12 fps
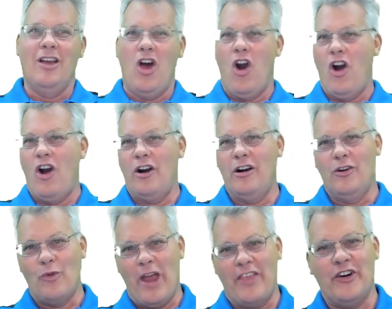are
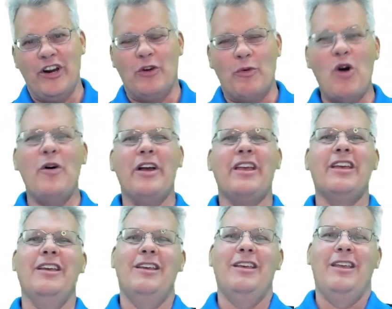rather heroic,
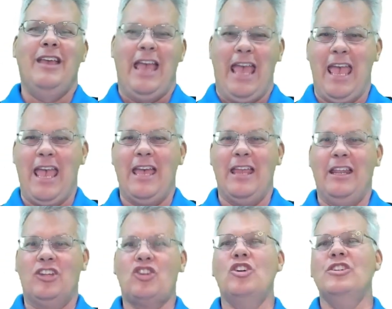and
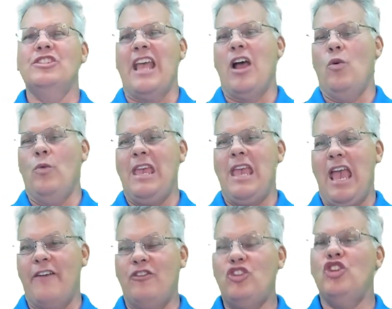it turns out we
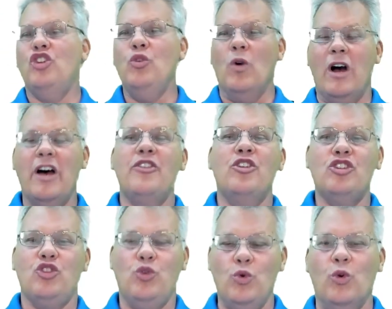have two other
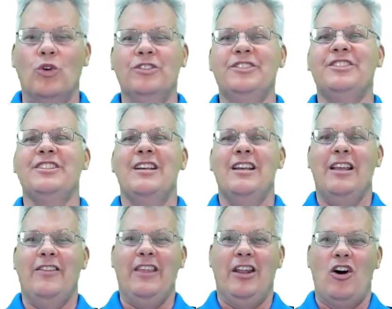tools
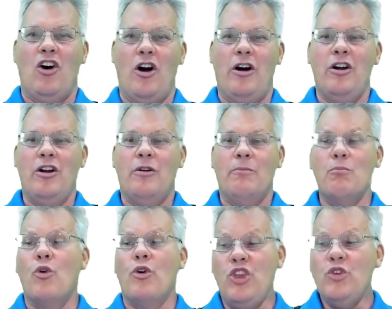that are
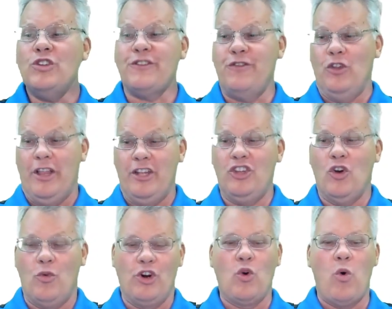more useful and don't
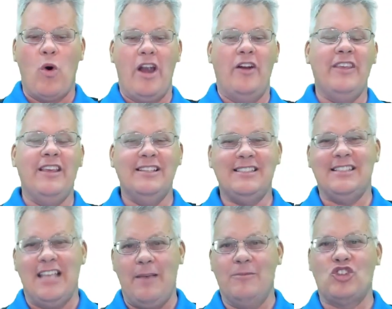require these
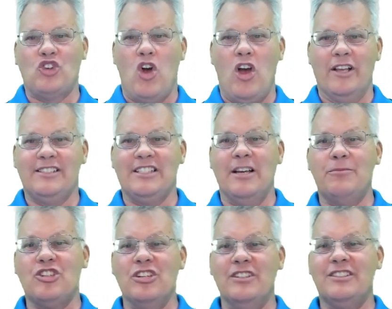same strong
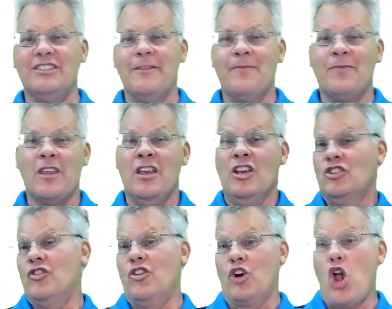assumptions.
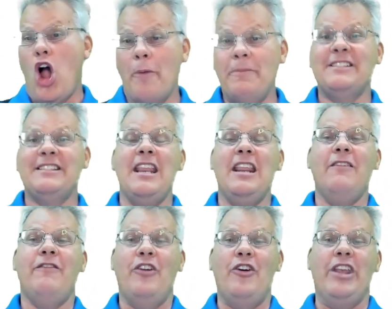So they're compensating
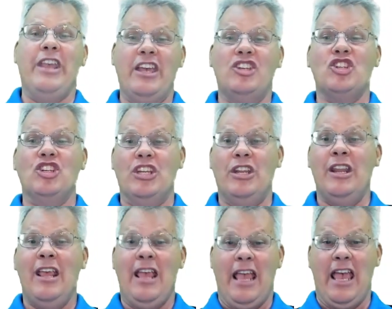variation
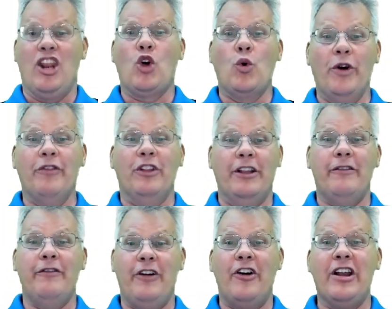and equivalent
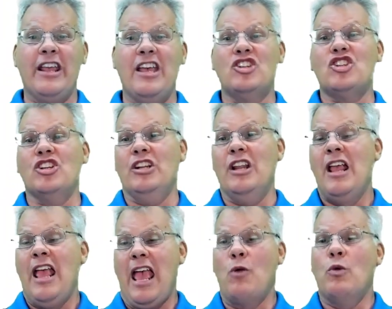variation.
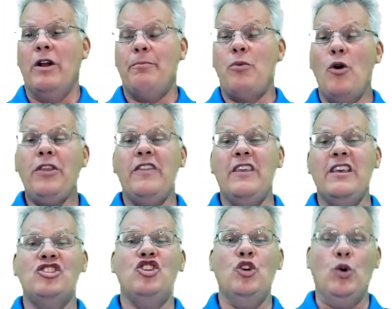And what both of these
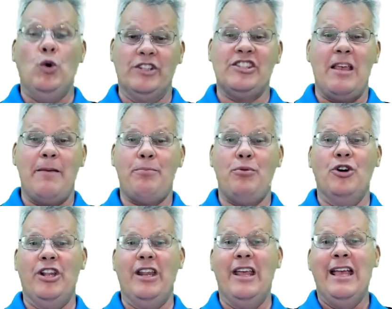do is they
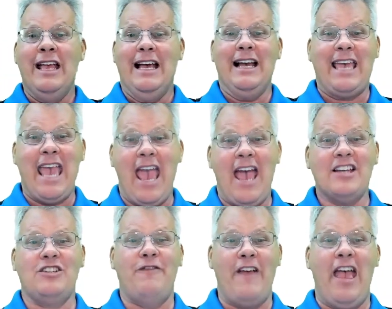put a
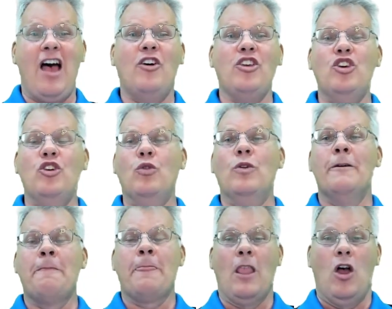cash value
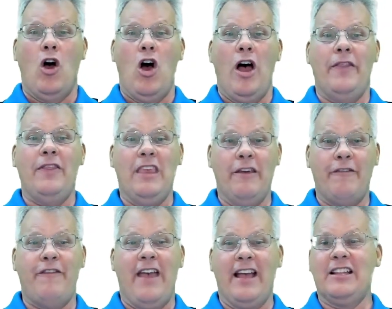on the
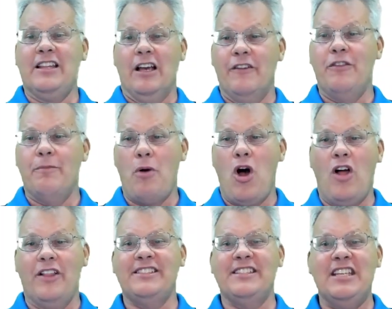effect of the
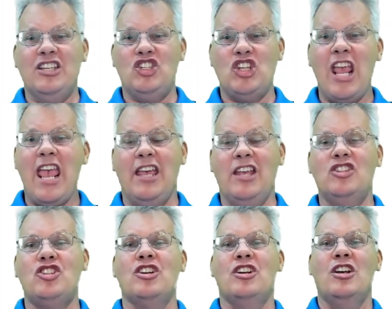policy change